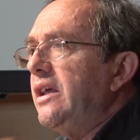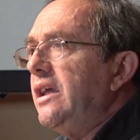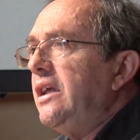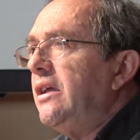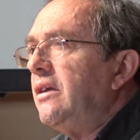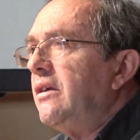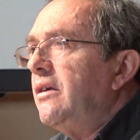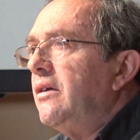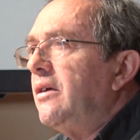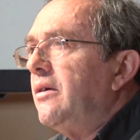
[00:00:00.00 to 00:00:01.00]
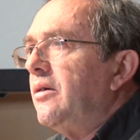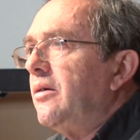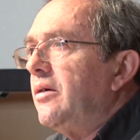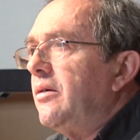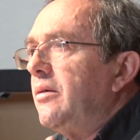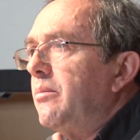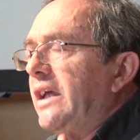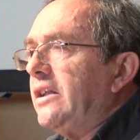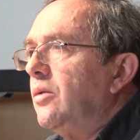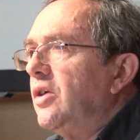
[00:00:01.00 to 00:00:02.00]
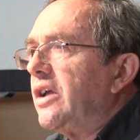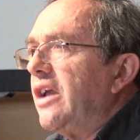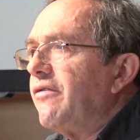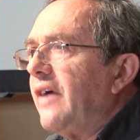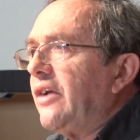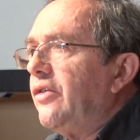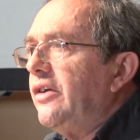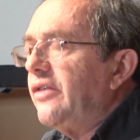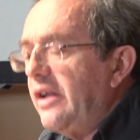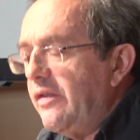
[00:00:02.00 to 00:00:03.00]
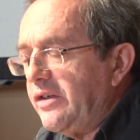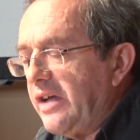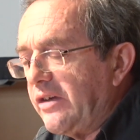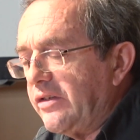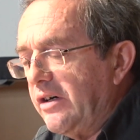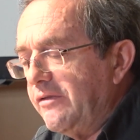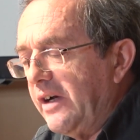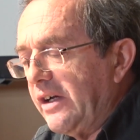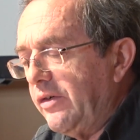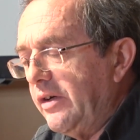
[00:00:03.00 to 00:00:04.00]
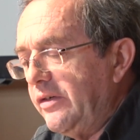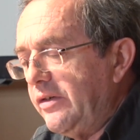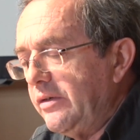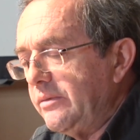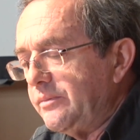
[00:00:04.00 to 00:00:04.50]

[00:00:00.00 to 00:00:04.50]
the metalworking factories and in the textile factories.